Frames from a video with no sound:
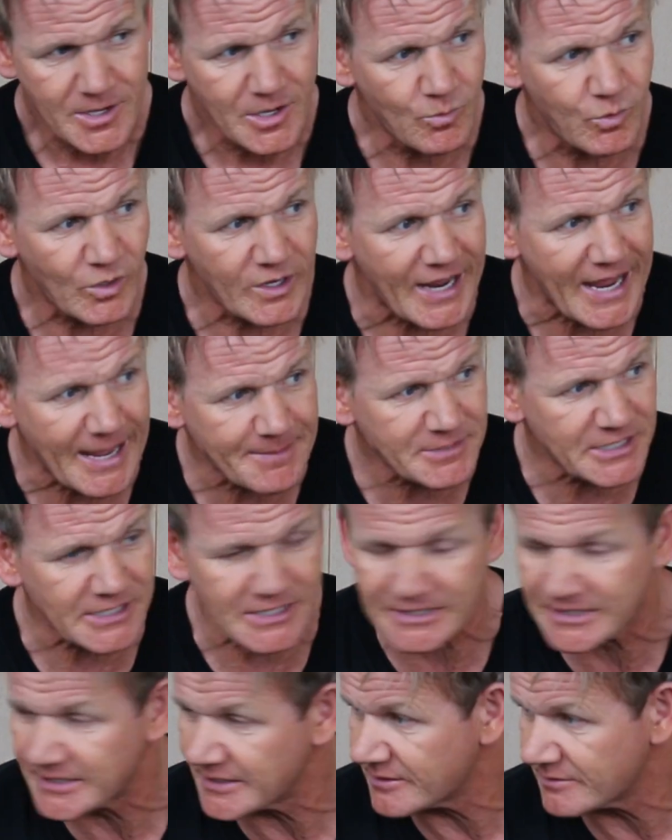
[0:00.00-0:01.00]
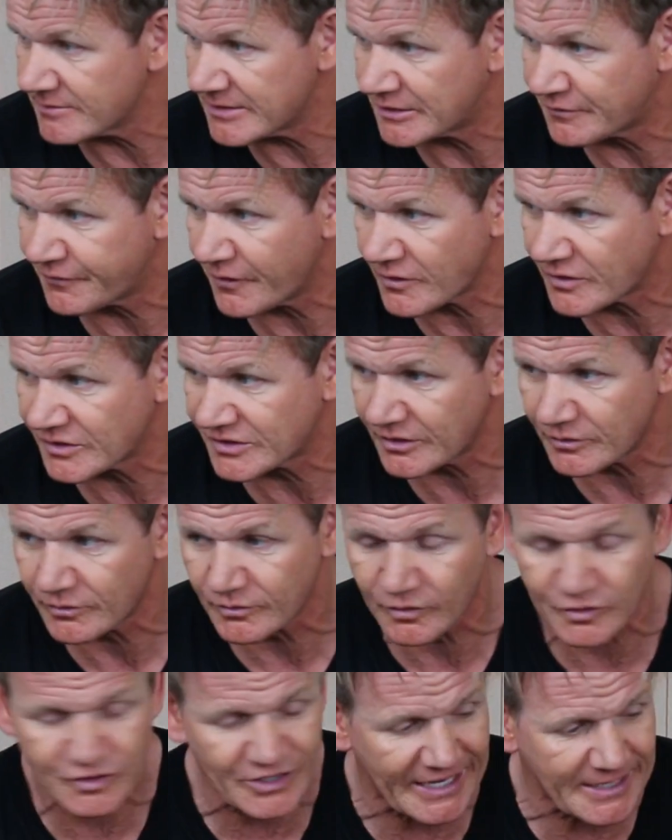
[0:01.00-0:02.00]
What I am going to do is focus on
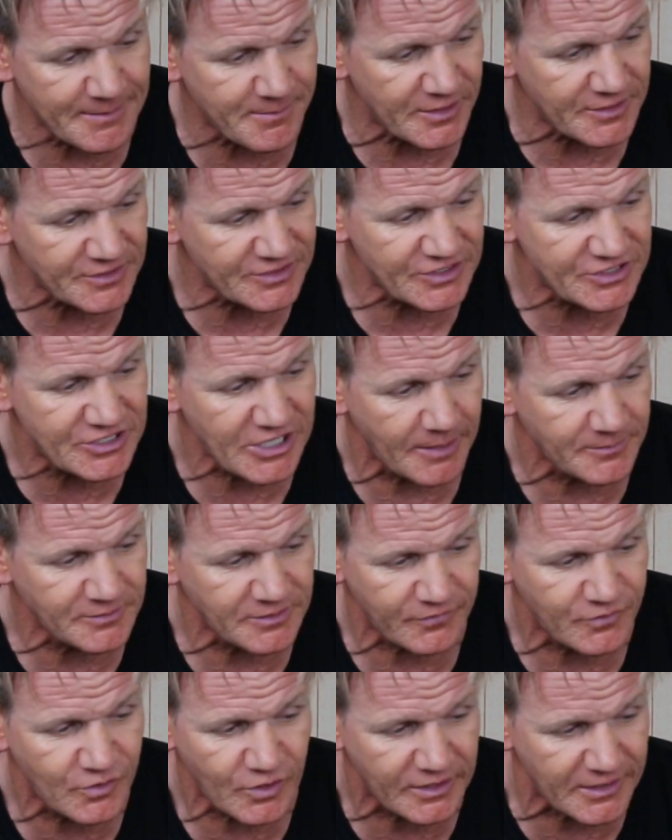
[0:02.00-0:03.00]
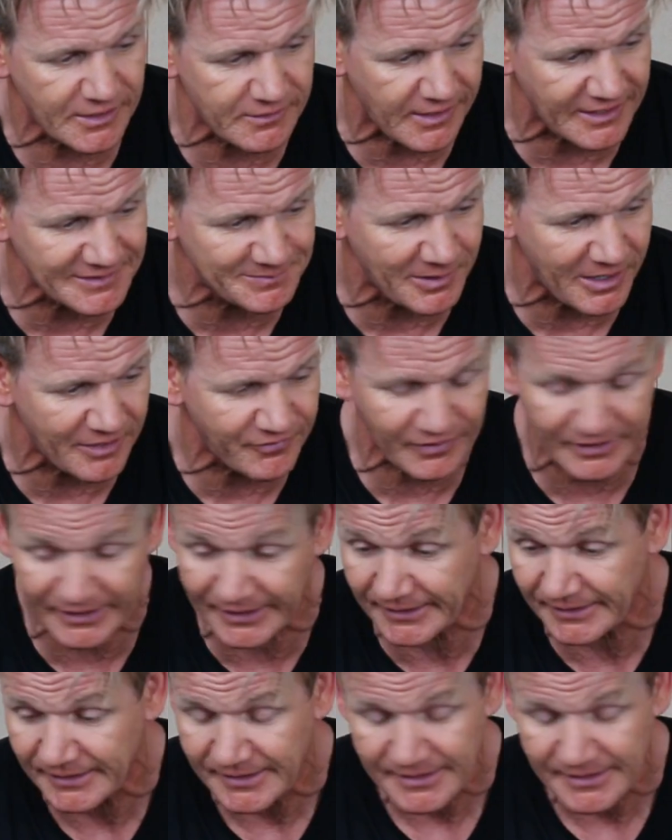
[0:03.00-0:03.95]
those elements in terms of cooking the rice perfectly,